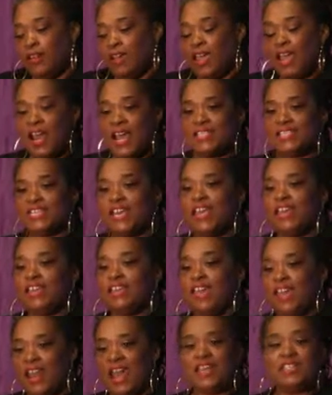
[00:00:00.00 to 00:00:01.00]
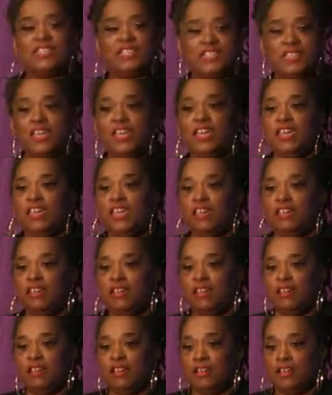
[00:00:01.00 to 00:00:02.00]
And I said, can I see
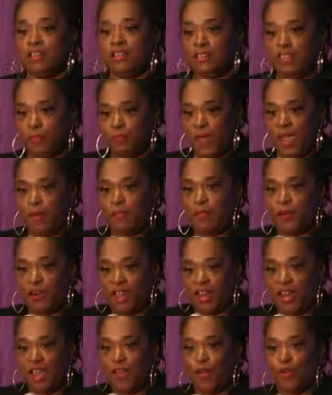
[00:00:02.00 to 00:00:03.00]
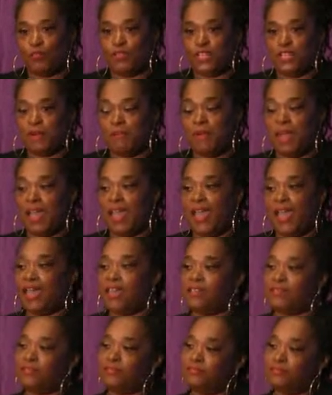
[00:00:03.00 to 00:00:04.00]
the paper? Can I hold it in my hand?